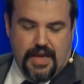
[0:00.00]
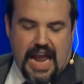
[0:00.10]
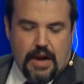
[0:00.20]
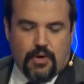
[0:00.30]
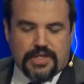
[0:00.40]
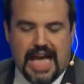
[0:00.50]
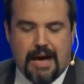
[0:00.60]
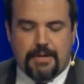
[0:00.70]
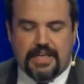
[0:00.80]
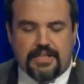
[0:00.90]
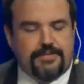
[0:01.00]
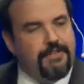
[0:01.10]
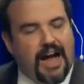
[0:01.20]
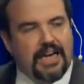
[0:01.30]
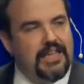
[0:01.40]
And what's happening in the
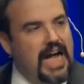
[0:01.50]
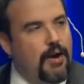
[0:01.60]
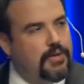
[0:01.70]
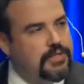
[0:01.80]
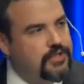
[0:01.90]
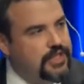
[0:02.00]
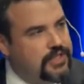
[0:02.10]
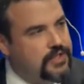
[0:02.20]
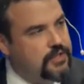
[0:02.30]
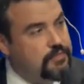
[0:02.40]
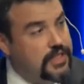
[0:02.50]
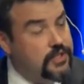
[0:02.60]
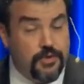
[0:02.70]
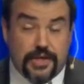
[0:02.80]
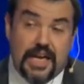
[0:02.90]
final hours of Jesus'
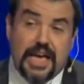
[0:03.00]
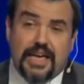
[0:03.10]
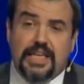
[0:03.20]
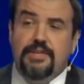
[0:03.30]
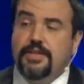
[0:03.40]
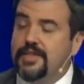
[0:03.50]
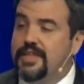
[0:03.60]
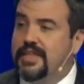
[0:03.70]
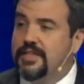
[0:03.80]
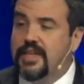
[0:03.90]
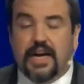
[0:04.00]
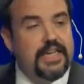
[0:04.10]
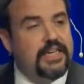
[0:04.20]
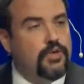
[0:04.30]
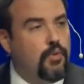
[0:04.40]
ministry gives us an insight
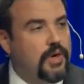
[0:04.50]
into